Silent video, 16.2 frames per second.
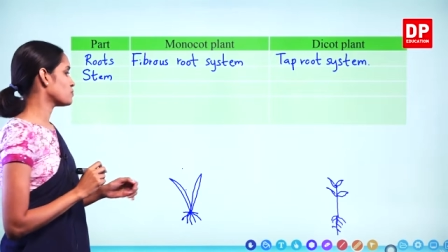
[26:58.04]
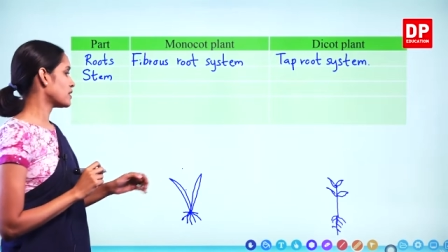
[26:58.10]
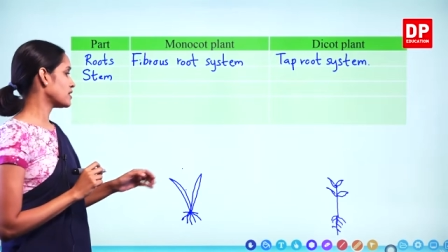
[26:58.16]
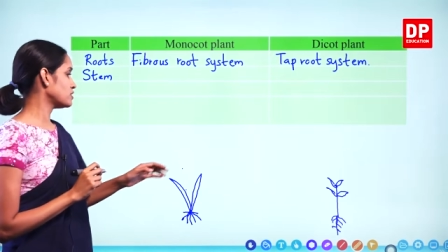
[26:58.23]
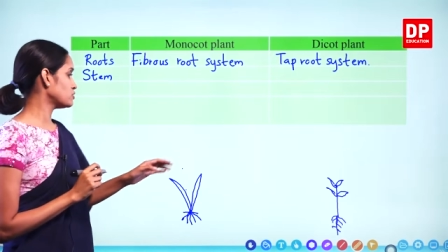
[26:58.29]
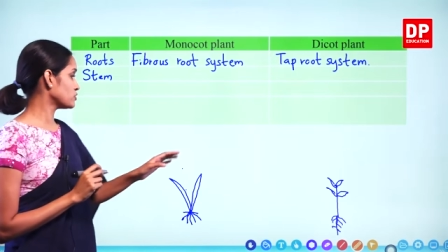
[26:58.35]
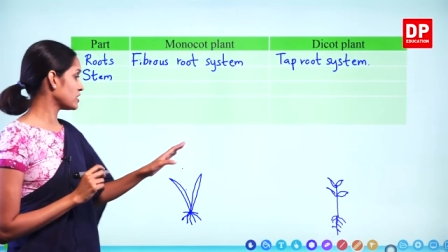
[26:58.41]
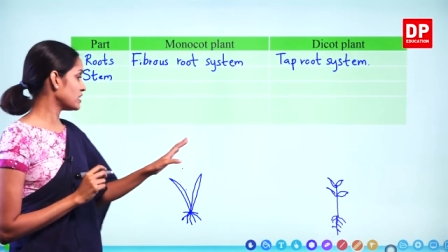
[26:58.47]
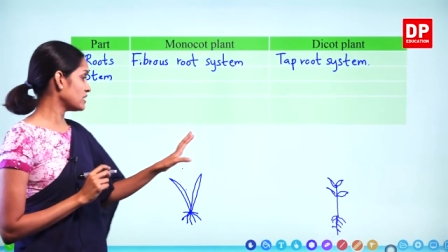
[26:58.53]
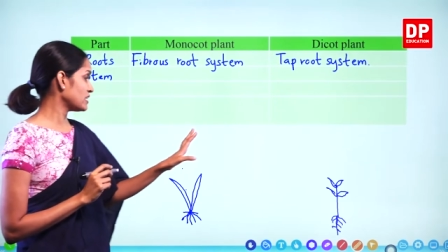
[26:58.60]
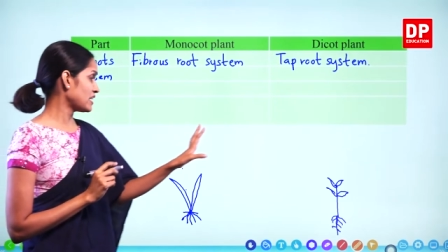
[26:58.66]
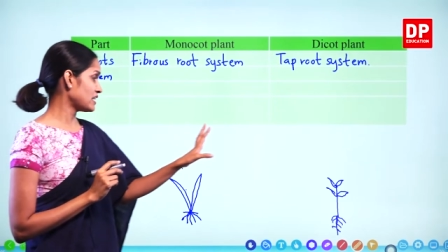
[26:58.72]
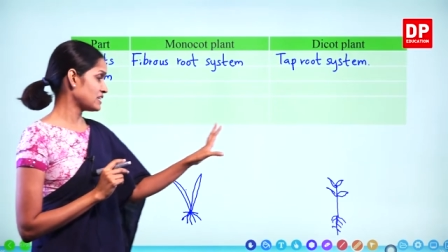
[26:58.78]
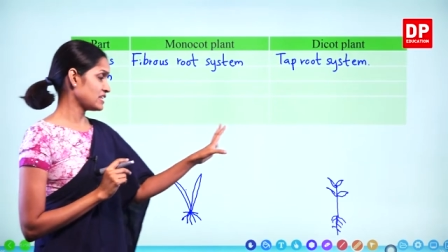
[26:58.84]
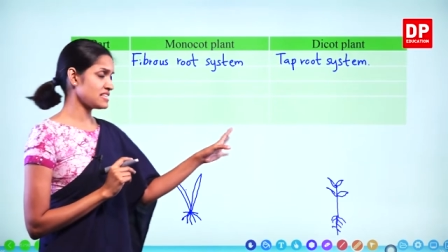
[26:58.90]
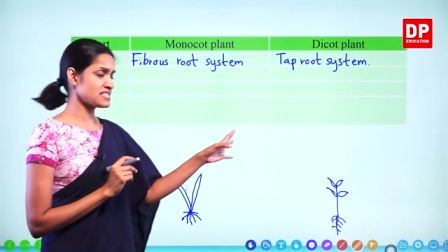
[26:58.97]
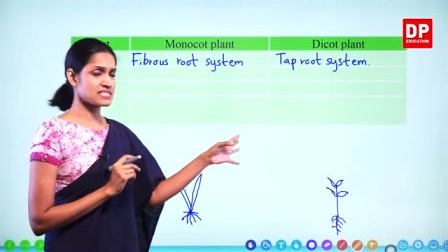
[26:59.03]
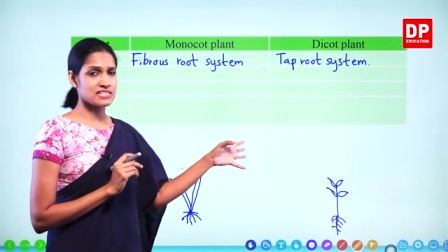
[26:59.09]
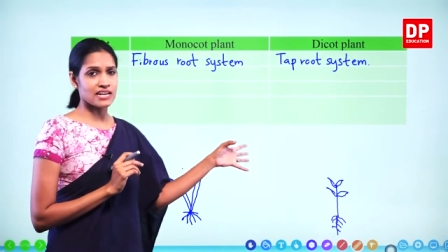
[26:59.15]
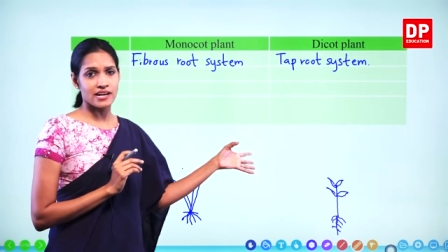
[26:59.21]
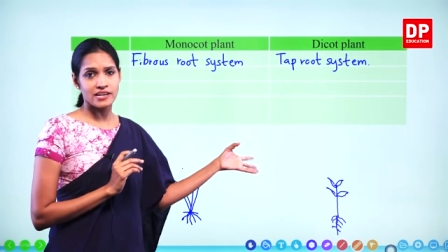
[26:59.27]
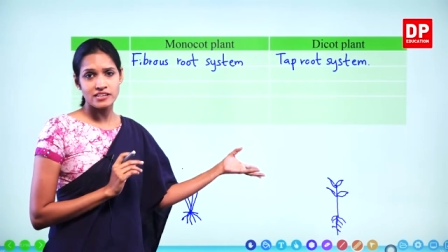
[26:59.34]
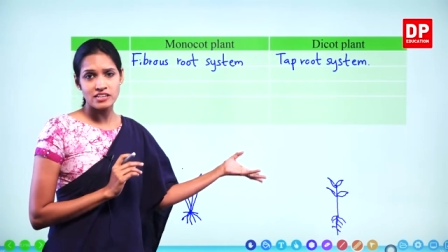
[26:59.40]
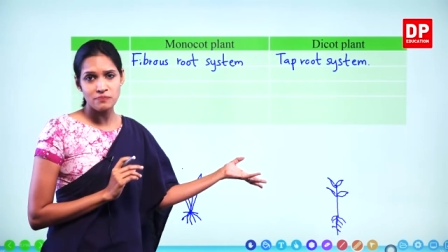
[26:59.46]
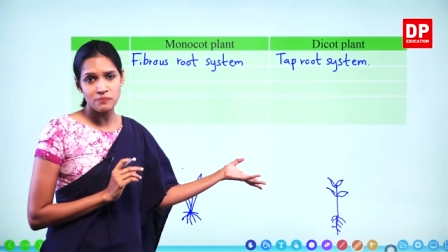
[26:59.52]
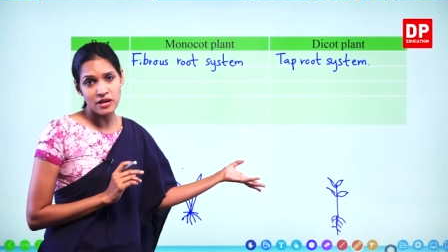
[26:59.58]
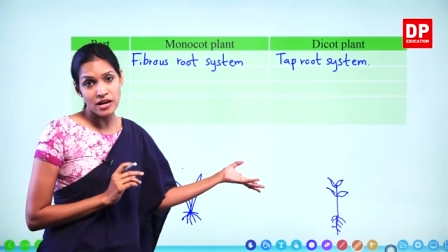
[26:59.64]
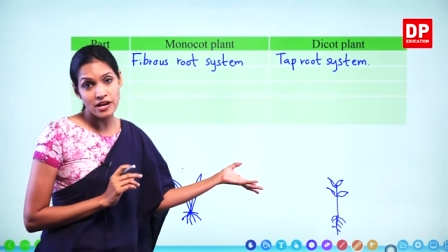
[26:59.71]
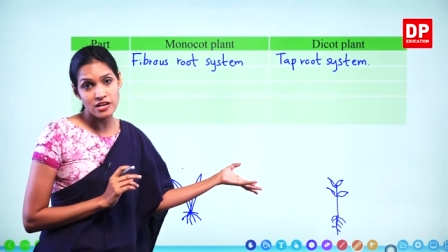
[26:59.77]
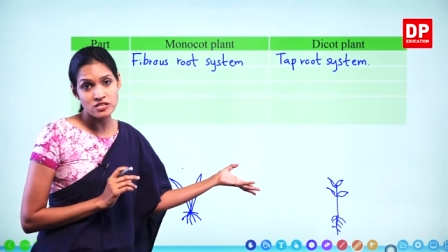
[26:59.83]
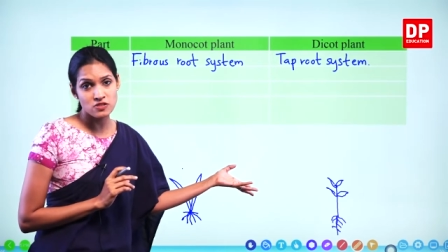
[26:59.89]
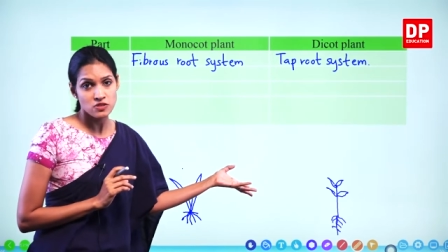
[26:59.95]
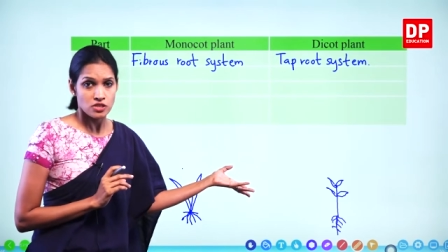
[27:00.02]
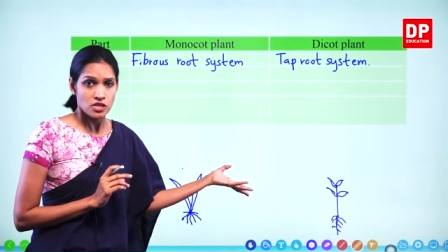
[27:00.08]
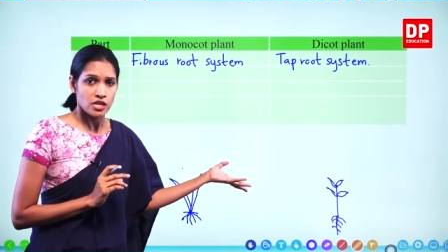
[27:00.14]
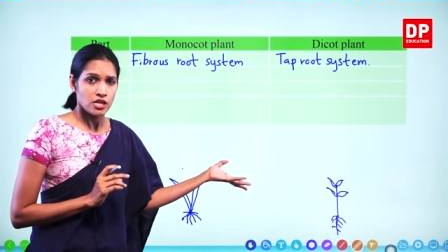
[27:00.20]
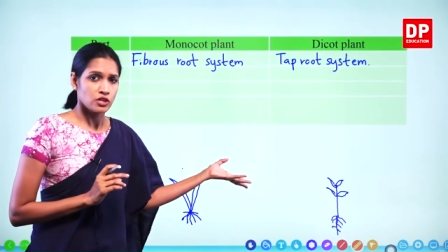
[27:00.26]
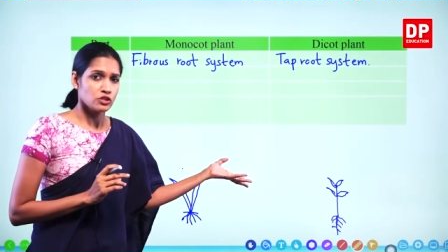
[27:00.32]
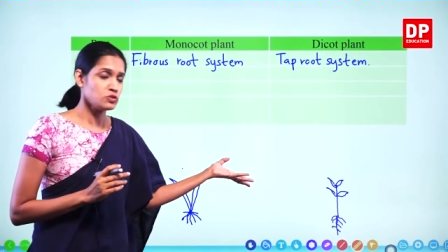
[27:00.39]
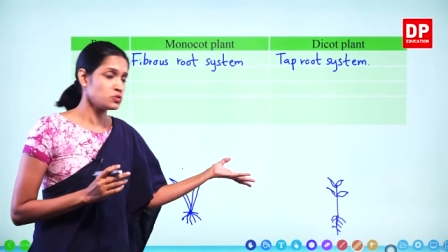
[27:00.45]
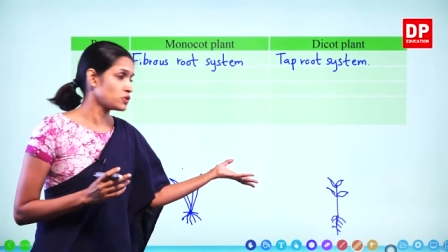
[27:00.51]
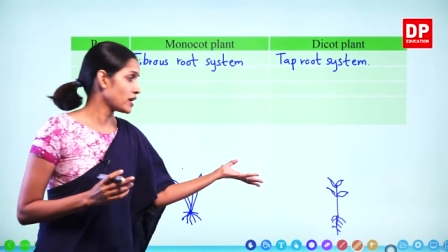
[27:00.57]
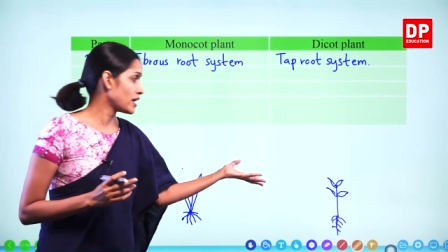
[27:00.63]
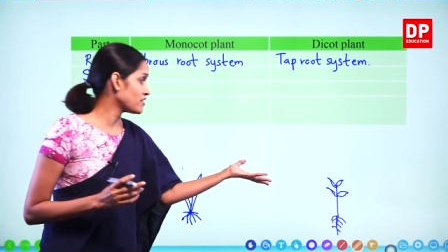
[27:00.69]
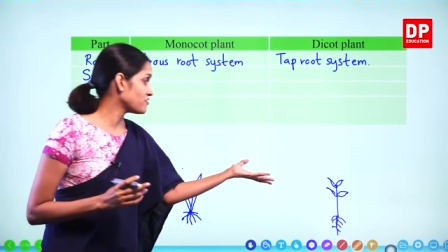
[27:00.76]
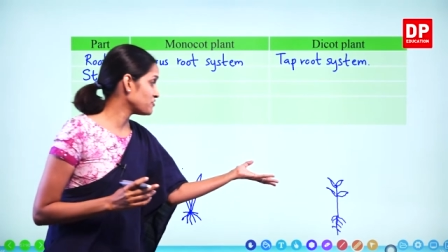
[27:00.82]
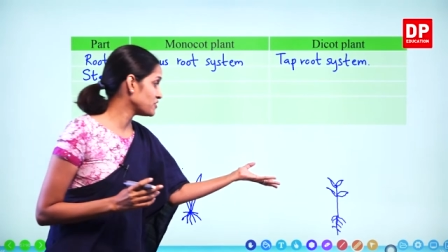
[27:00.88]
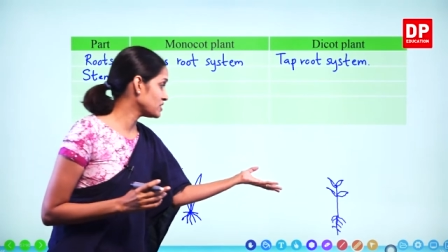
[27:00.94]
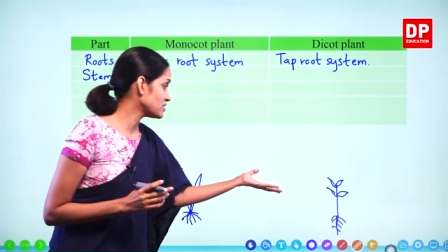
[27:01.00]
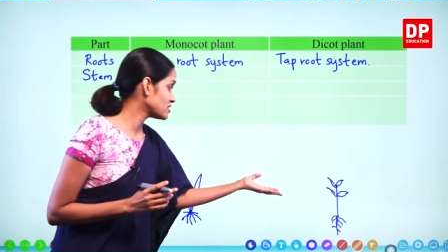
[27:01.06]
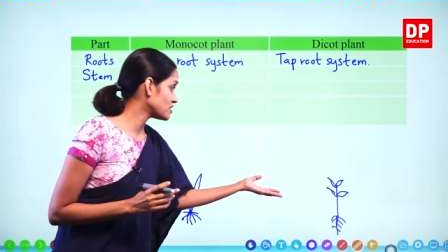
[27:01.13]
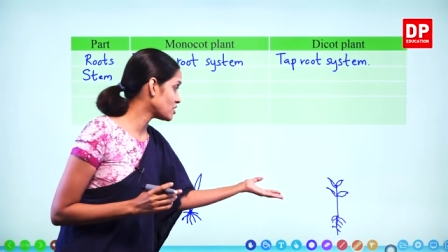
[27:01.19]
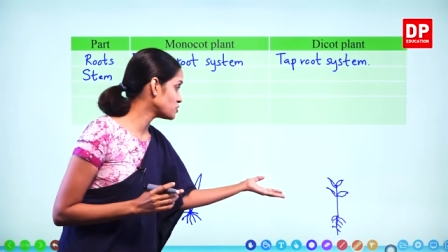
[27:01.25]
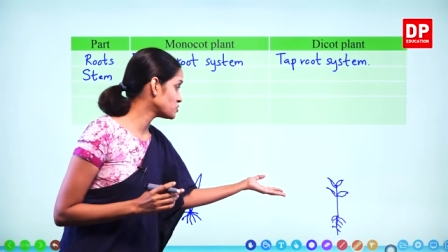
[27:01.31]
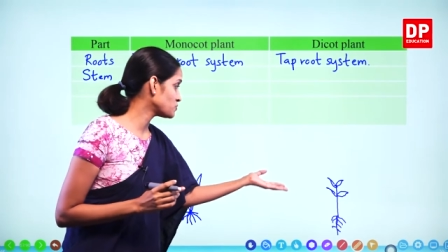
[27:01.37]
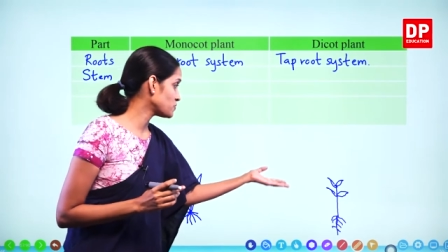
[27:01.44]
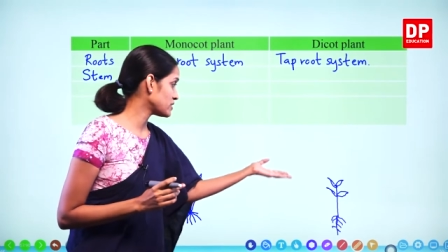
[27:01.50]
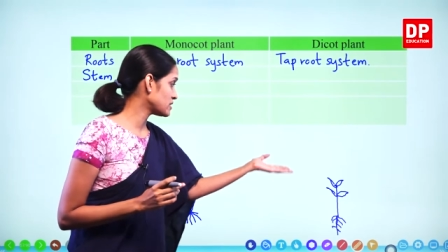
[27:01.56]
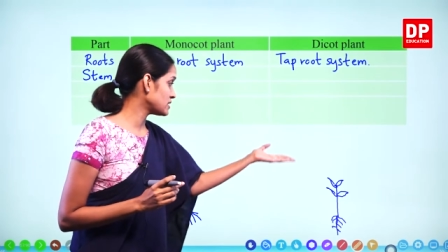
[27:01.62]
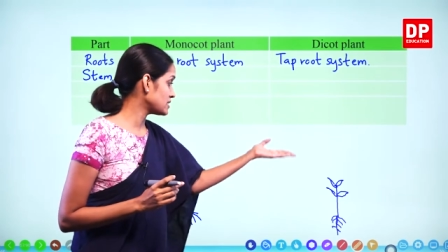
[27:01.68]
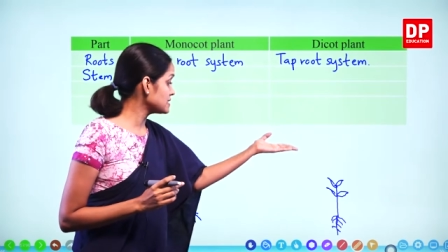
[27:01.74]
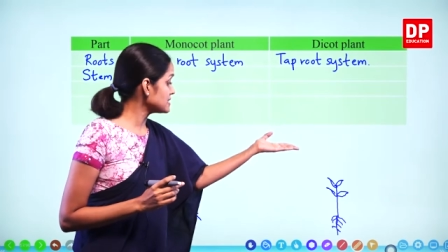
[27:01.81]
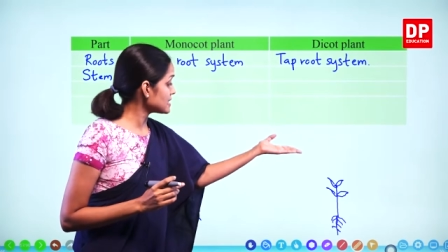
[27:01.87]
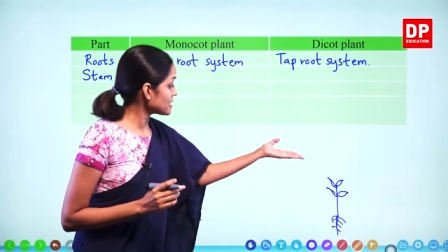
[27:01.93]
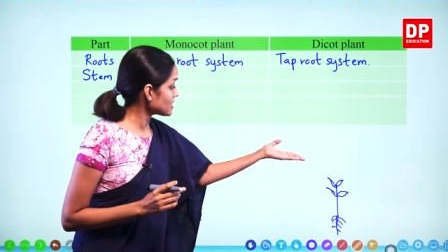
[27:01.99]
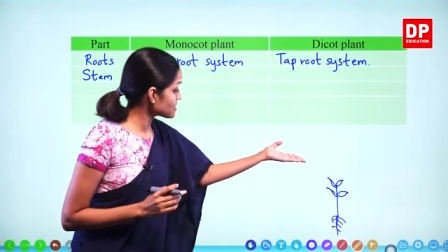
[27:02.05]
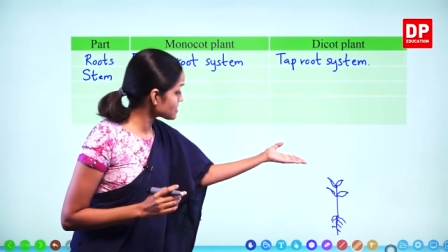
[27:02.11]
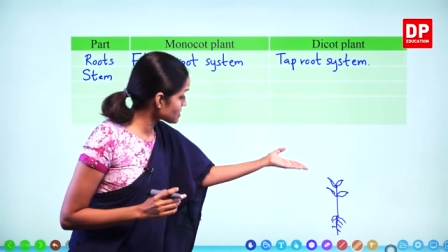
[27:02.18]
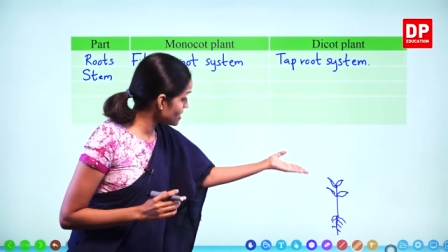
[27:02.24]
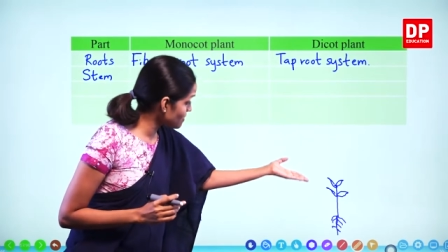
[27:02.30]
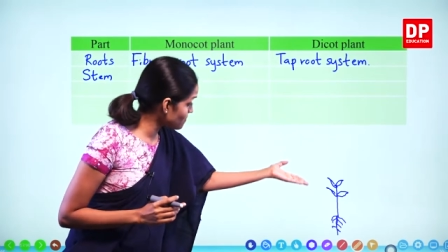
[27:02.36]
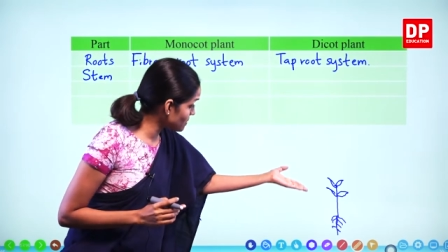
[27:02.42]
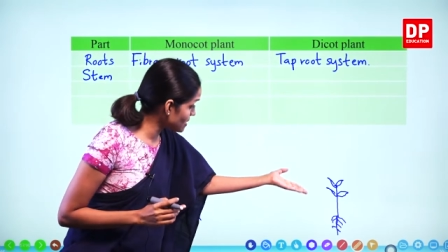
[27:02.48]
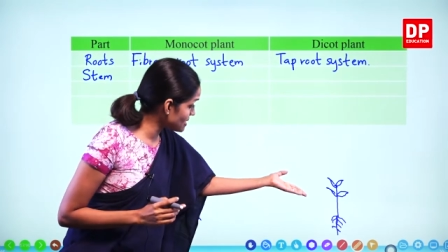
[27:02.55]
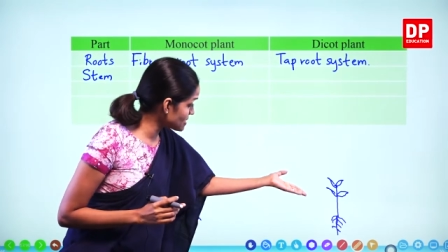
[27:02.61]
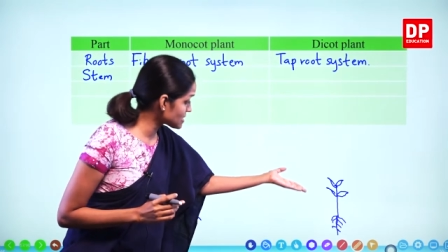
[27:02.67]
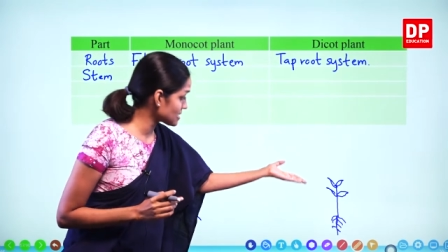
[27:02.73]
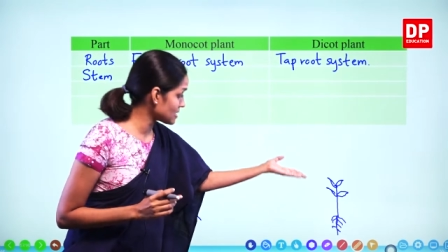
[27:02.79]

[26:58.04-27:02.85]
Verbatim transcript: by looking at these tiny plants, you can't figure out whether stem is